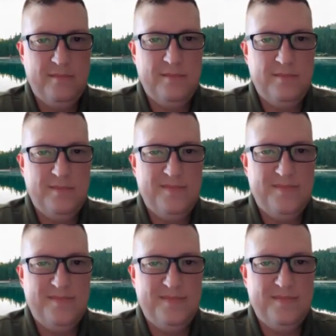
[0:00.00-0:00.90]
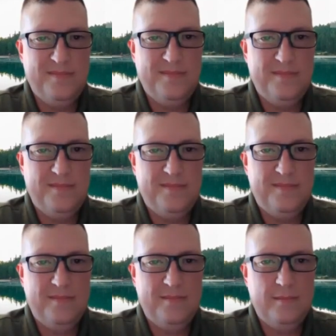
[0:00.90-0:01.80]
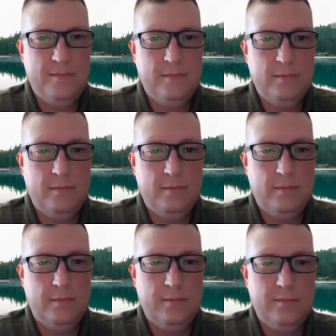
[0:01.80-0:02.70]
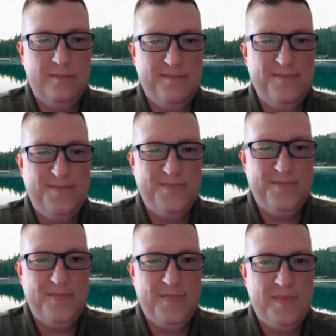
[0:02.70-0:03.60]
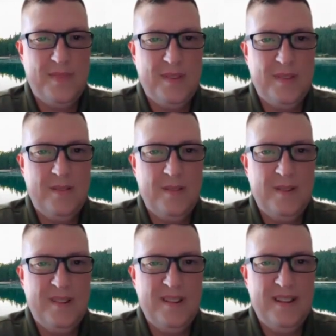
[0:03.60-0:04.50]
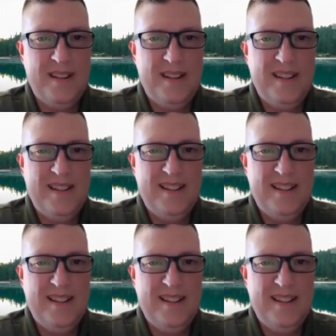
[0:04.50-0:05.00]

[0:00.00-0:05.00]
[no speech]